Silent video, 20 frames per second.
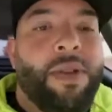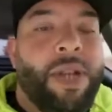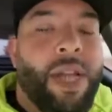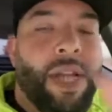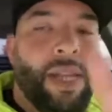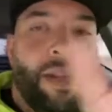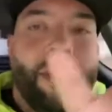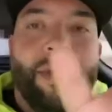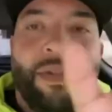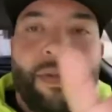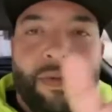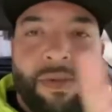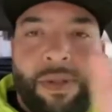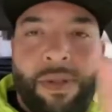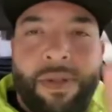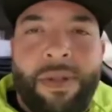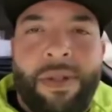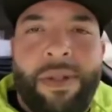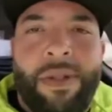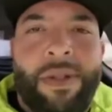Like,
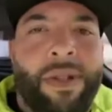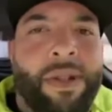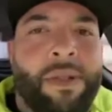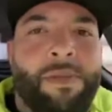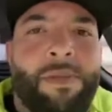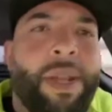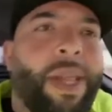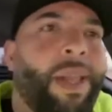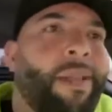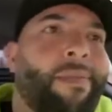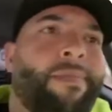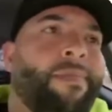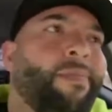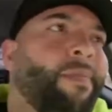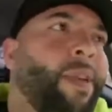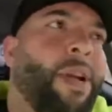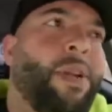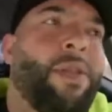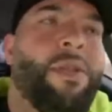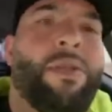a number like,
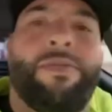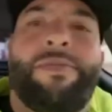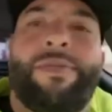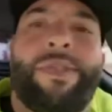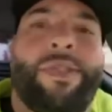I don't know,